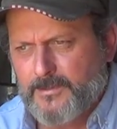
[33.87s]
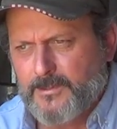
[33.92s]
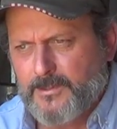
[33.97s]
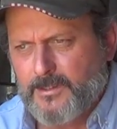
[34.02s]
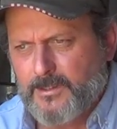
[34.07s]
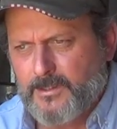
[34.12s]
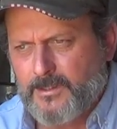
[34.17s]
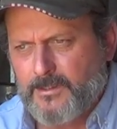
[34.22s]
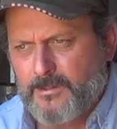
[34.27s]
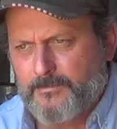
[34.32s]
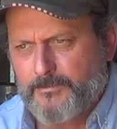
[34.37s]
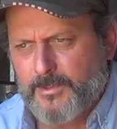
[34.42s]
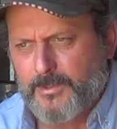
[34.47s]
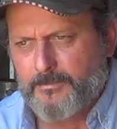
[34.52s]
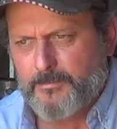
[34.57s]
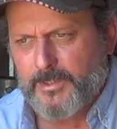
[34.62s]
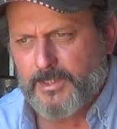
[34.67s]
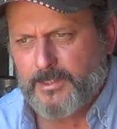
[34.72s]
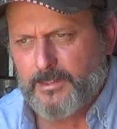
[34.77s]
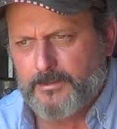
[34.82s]

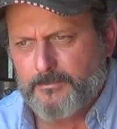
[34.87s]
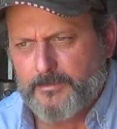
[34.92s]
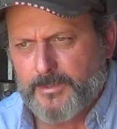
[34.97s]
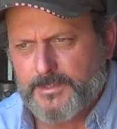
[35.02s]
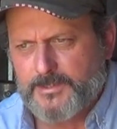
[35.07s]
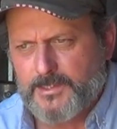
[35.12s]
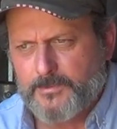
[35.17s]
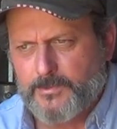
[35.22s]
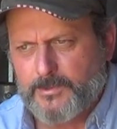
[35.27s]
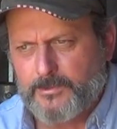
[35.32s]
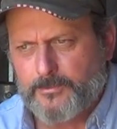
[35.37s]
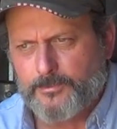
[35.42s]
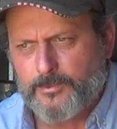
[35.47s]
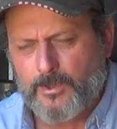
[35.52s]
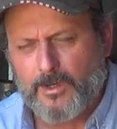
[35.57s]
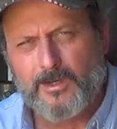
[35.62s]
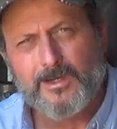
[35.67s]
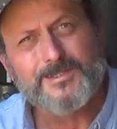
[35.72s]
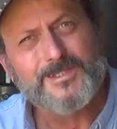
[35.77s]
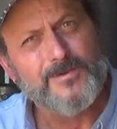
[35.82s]
been making my typical
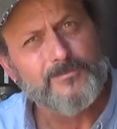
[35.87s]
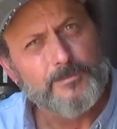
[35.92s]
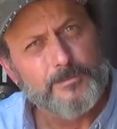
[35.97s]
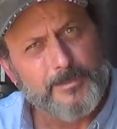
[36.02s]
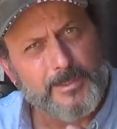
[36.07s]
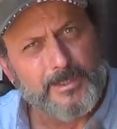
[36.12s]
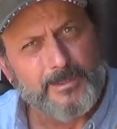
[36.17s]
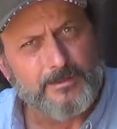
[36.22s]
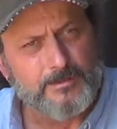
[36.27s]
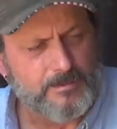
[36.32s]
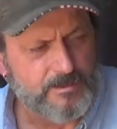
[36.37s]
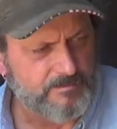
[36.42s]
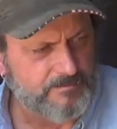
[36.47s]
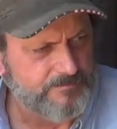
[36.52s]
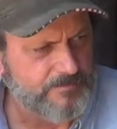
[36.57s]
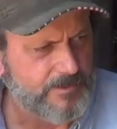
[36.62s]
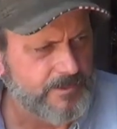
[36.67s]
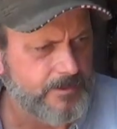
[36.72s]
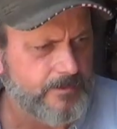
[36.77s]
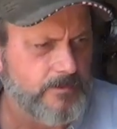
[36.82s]
products. I've been making a lot of
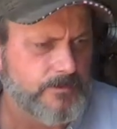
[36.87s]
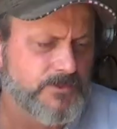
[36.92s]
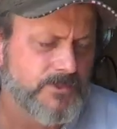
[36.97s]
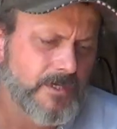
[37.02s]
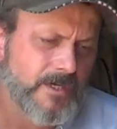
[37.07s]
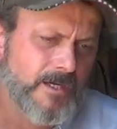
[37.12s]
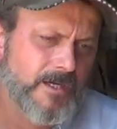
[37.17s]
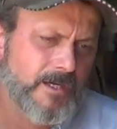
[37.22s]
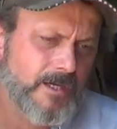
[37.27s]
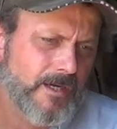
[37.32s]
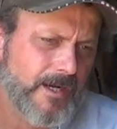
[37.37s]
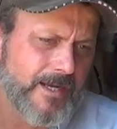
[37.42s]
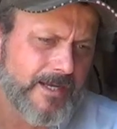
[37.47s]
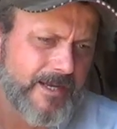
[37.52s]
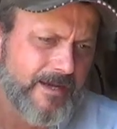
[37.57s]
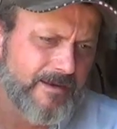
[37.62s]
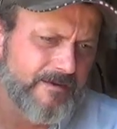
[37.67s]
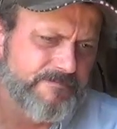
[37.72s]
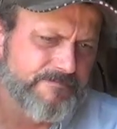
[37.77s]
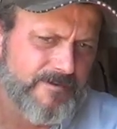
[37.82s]
videos. I
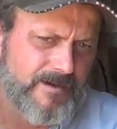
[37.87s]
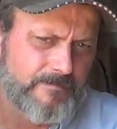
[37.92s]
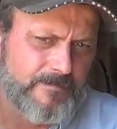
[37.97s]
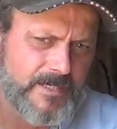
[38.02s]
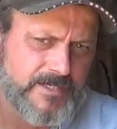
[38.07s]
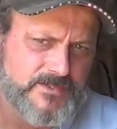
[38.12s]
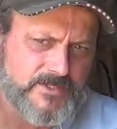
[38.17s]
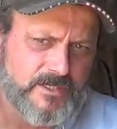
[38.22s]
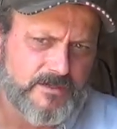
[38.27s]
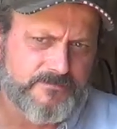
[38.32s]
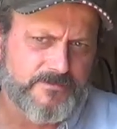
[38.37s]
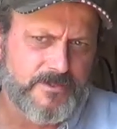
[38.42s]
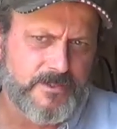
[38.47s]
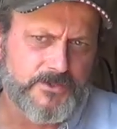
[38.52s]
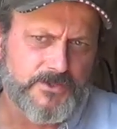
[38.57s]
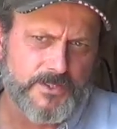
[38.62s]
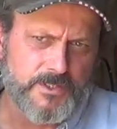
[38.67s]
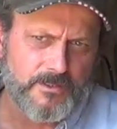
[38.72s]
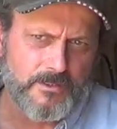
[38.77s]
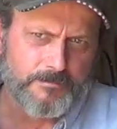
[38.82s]
kind of found myself
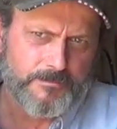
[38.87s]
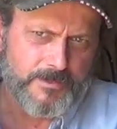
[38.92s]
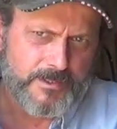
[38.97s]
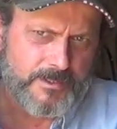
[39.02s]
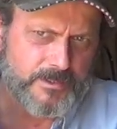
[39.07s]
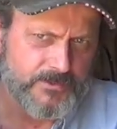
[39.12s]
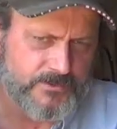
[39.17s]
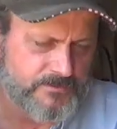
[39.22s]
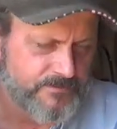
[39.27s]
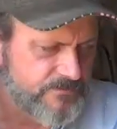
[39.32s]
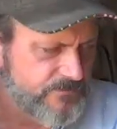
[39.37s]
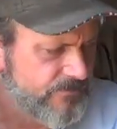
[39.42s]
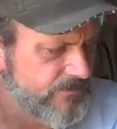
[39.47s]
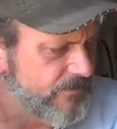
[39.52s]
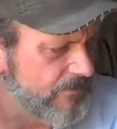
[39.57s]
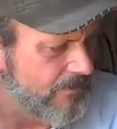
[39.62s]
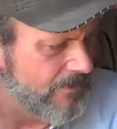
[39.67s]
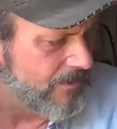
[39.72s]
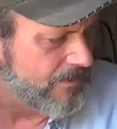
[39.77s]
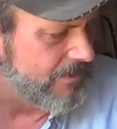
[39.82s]
this year, because
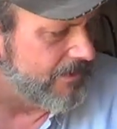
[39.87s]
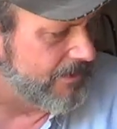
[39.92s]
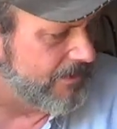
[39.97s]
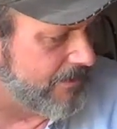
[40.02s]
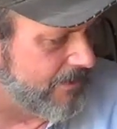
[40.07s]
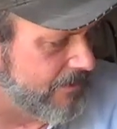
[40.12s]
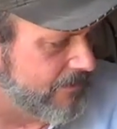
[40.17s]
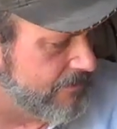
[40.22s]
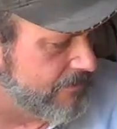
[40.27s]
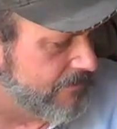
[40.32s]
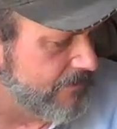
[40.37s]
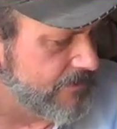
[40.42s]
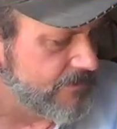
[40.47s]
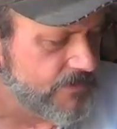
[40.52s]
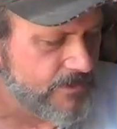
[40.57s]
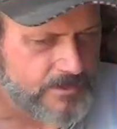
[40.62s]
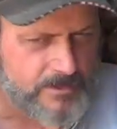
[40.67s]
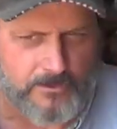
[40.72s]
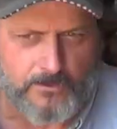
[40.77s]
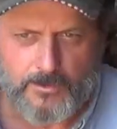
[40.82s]
of a lot of other
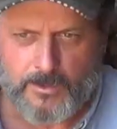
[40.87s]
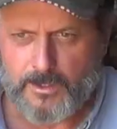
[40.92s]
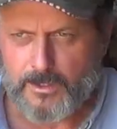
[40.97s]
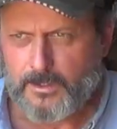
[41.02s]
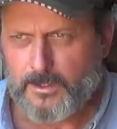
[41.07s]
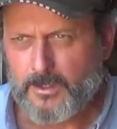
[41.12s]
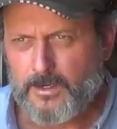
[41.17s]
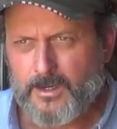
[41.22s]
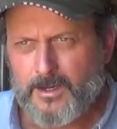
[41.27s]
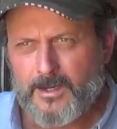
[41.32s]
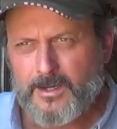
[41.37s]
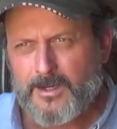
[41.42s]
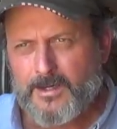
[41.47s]
things that are going on,